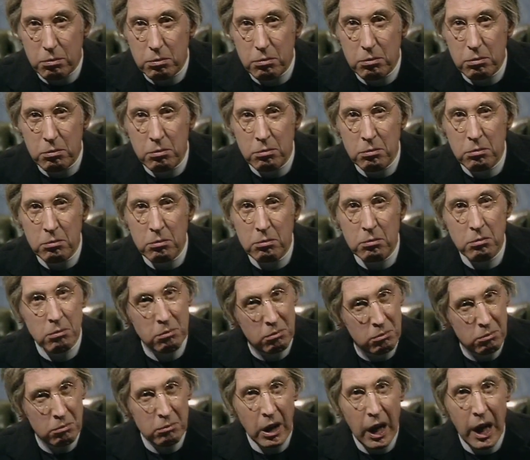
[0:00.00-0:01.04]

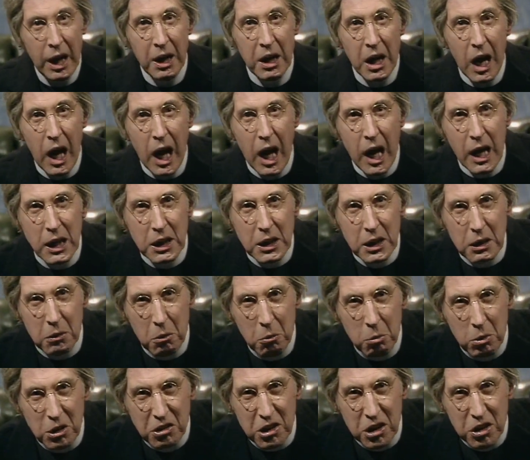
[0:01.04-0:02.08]
and that
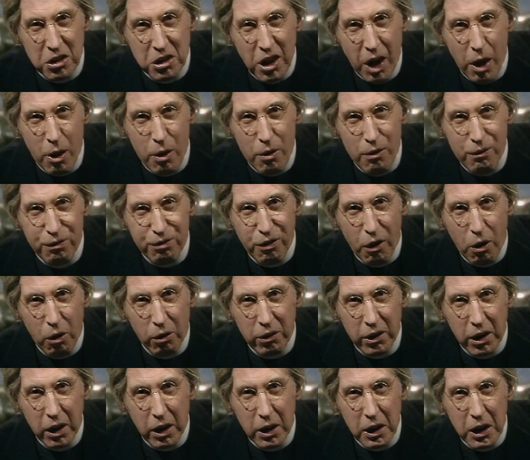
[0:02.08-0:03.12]
was his
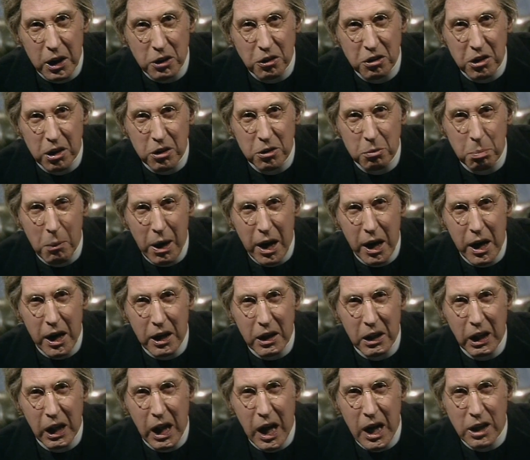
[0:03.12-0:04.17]
downfall. They got themselves merit
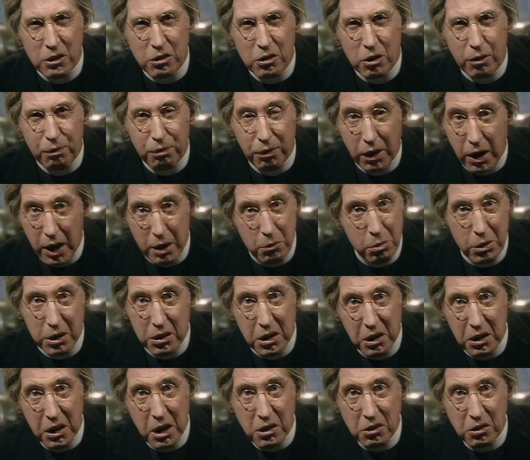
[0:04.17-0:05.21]
in Glasgow, for I
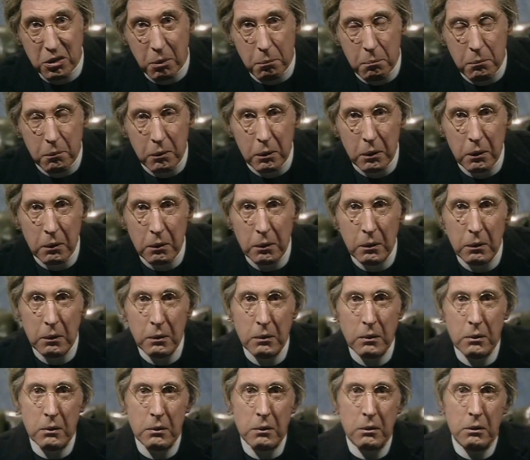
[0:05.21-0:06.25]
wouldn't touch them.
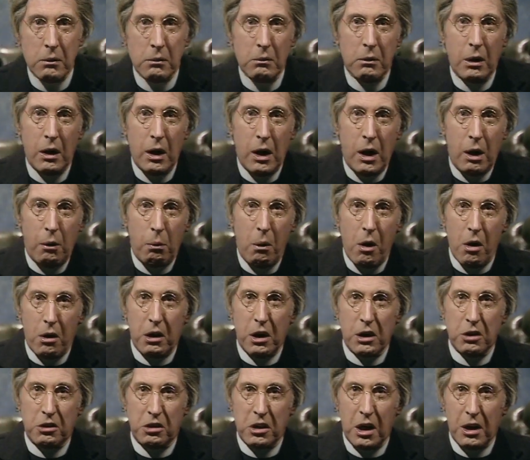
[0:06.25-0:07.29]
well,
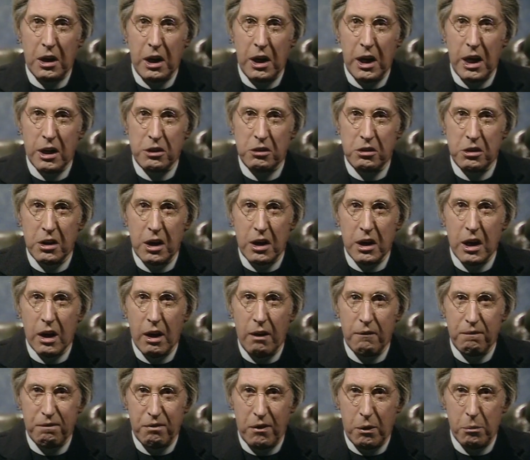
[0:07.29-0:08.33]
what consideration did he
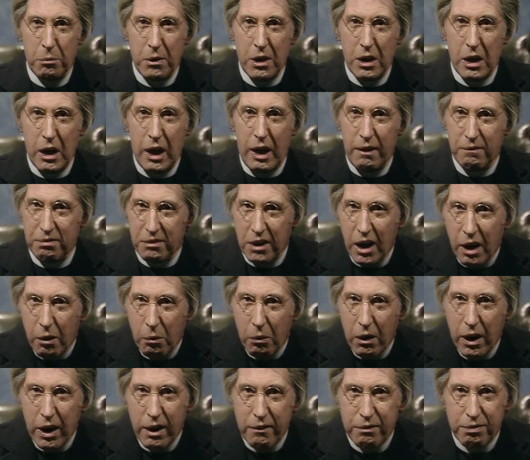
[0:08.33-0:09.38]
have for me? I've
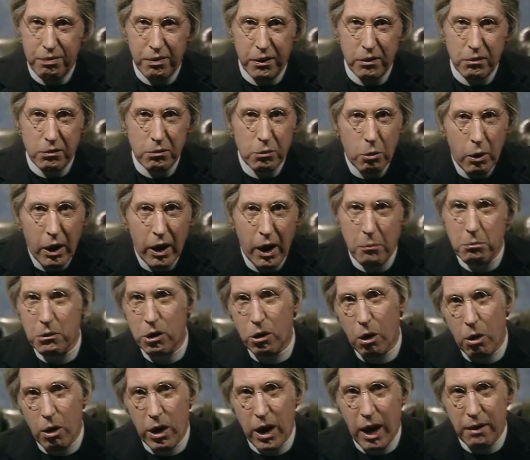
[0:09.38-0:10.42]
no wife, and with
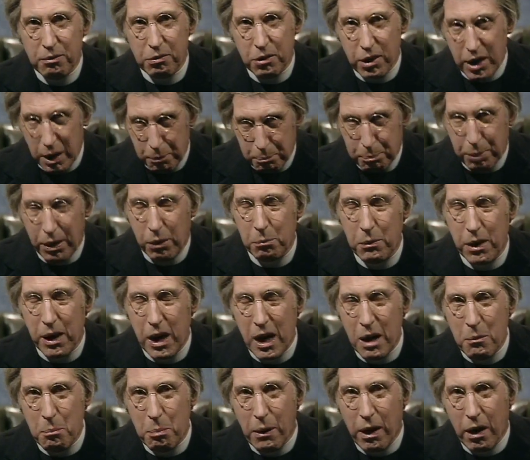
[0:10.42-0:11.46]
him going, I've got to pull
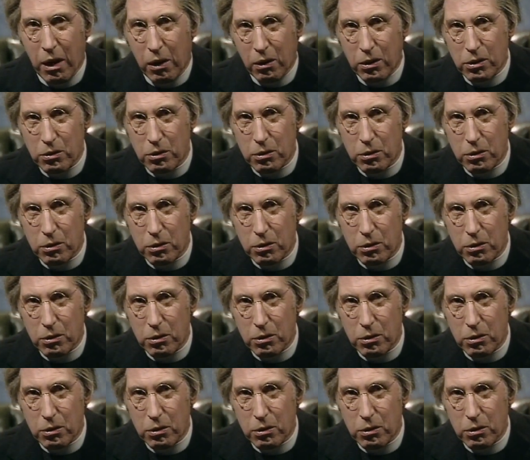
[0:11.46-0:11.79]
my own bell.